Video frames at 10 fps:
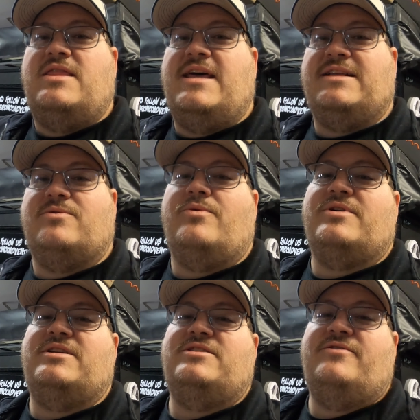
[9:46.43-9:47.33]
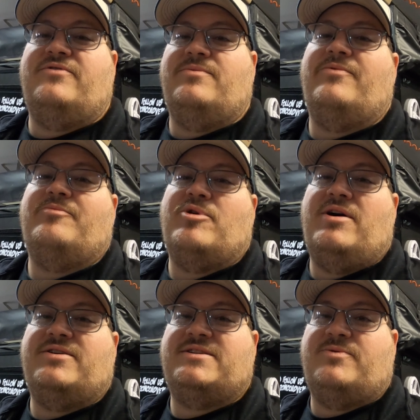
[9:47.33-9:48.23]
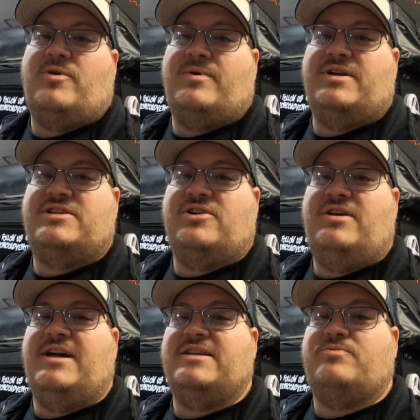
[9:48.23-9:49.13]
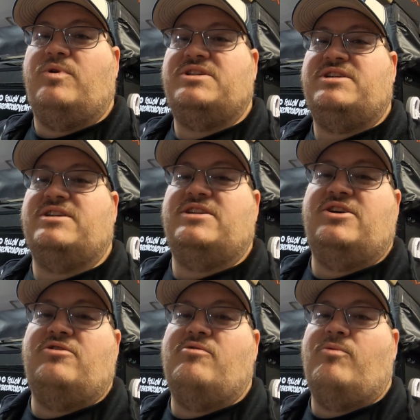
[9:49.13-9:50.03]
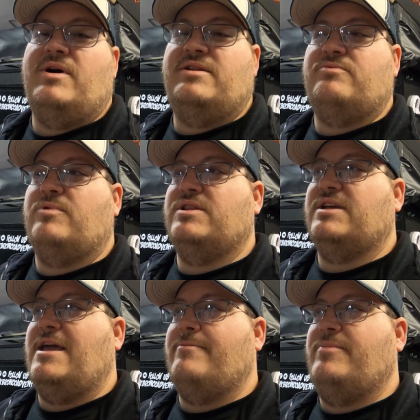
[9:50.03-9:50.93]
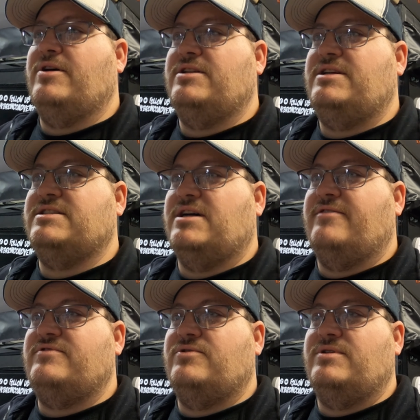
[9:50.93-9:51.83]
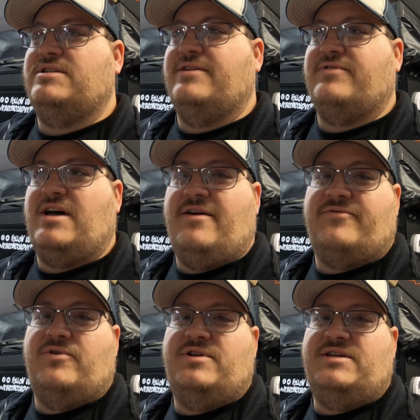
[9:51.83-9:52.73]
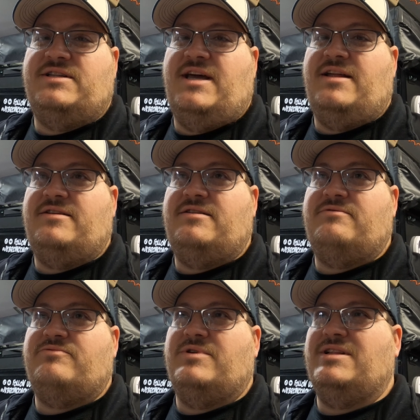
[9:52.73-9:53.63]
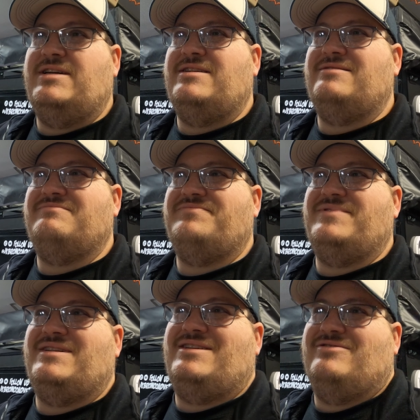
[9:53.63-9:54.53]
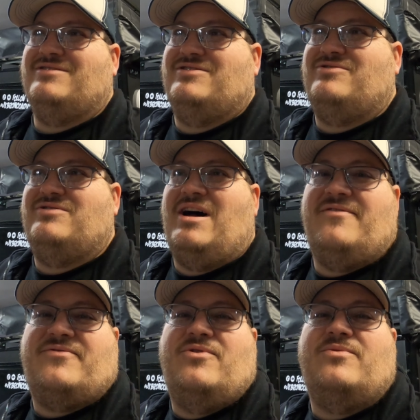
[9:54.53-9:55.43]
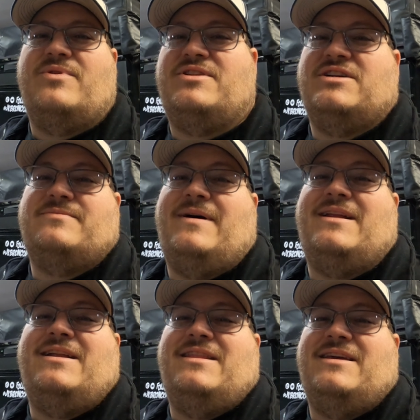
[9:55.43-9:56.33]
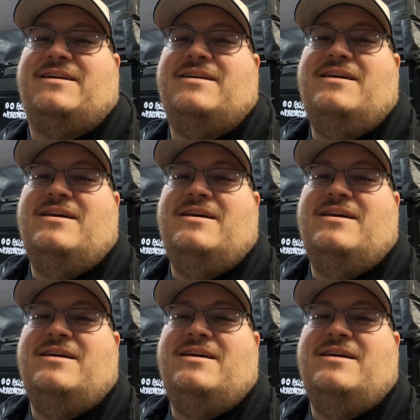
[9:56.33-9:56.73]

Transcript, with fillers: That's what we're going to do for the Bronco Sport. We're going to show you guys what she can do and what what the capabilities of doing different off-roading and really you can off-road with just about anything.